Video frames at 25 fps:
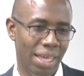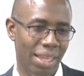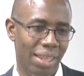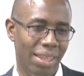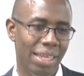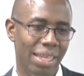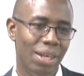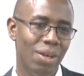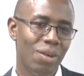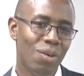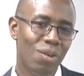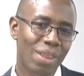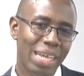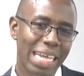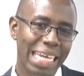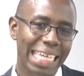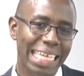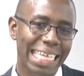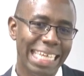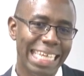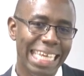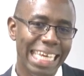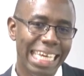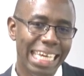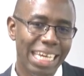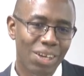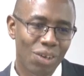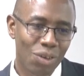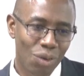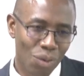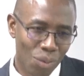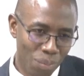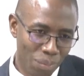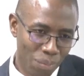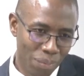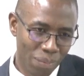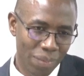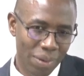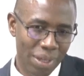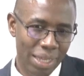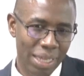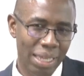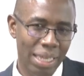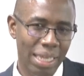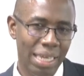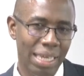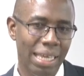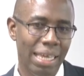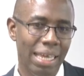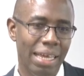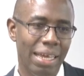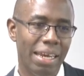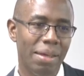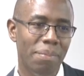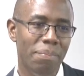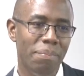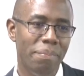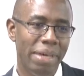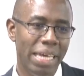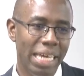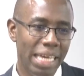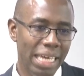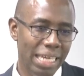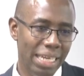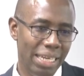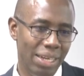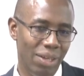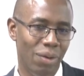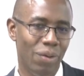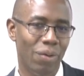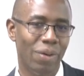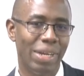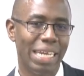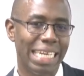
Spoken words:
The northern kingdom remained or